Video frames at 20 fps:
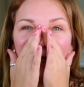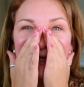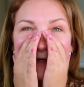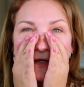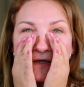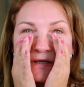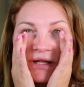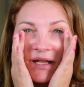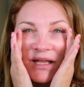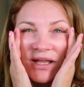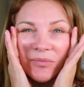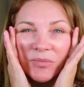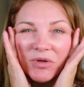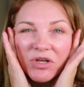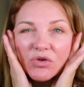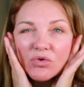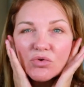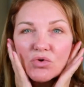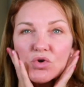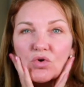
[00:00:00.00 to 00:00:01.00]
You can let me
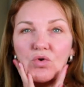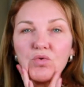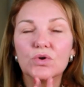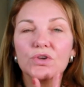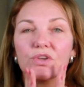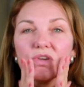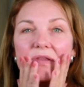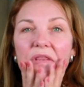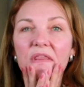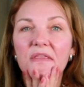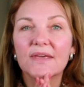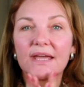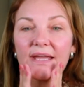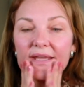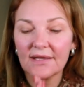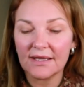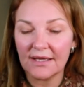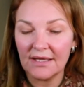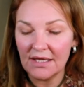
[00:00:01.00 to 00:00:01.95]
know what you think.